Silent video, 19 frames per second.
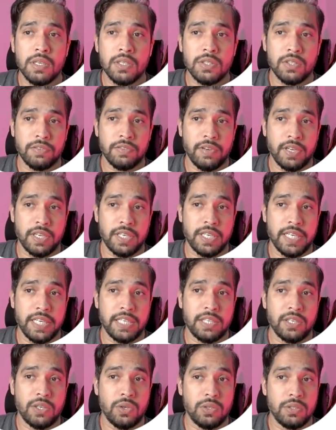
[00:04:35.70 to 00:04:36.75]
So if I create
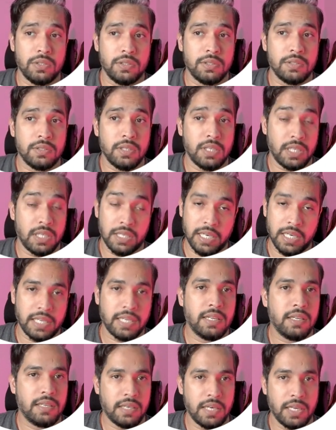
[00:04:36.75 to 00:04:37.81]
on
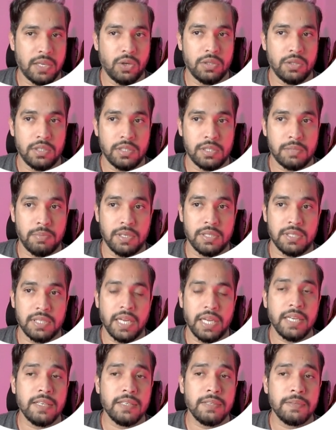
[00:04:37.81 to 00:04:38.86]
click on this plus
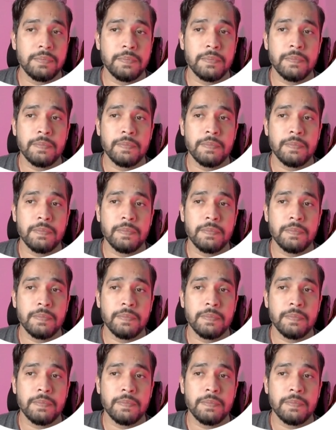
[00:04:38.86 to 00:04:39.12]
icon,